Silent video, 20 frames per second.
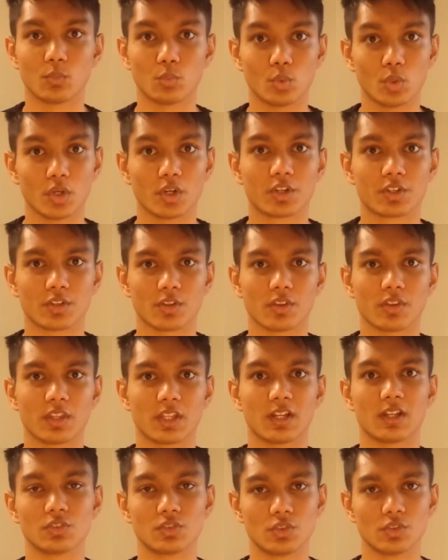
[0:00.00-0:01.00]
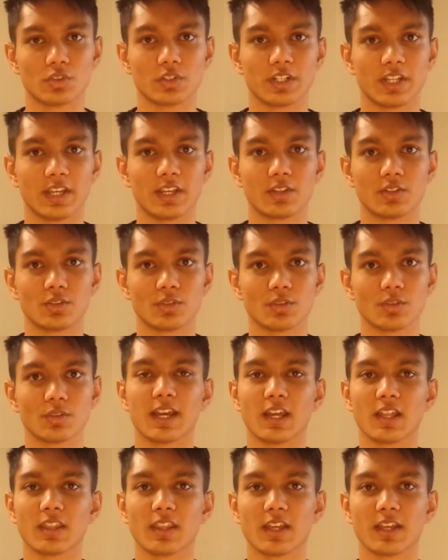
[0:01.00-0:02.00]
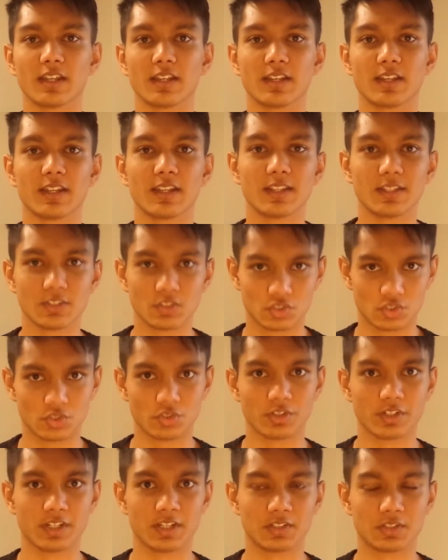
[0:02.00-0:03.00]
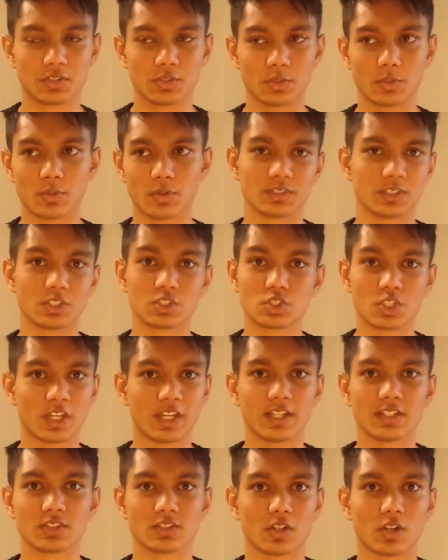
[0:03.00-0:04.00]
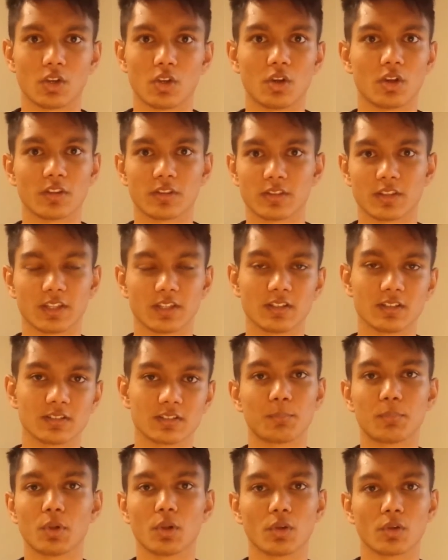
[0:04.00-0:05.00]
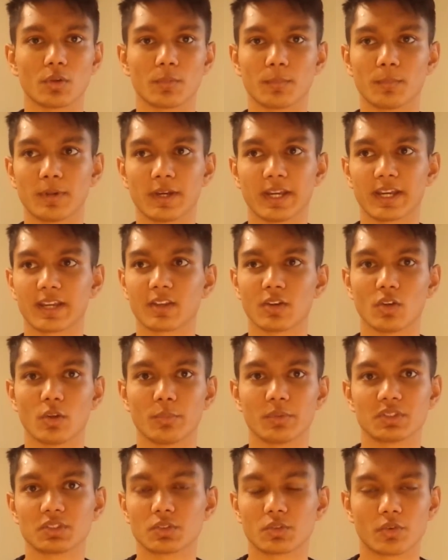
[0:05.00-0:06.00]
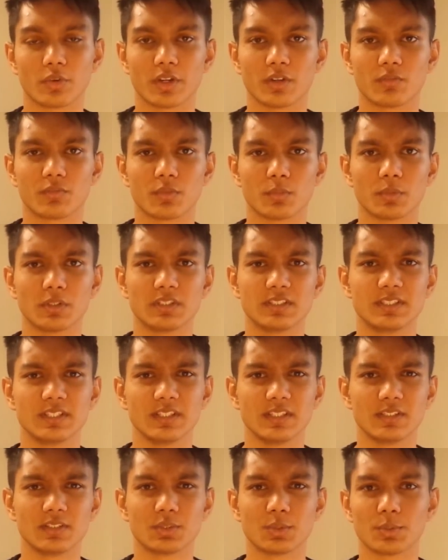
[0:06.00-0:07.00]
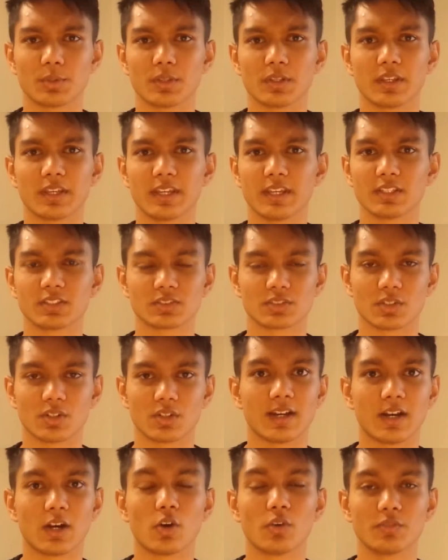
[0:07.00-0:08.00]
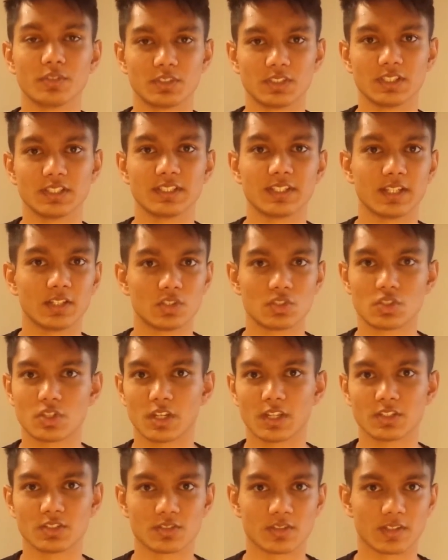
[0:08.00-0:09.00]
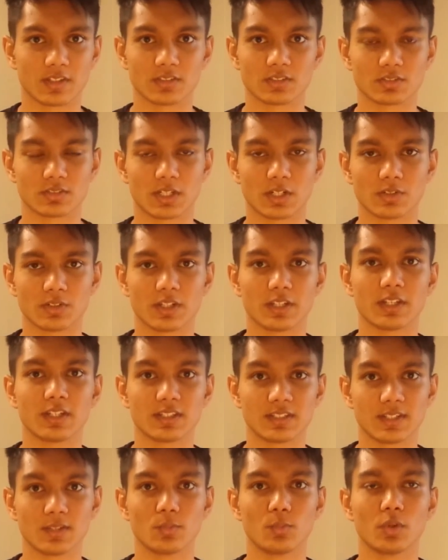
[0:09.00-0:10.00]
worked on that during A2, and then during A2, he changed a lot of things, pulled up my economics grade from a D to an A star. I obviously did change things around and it did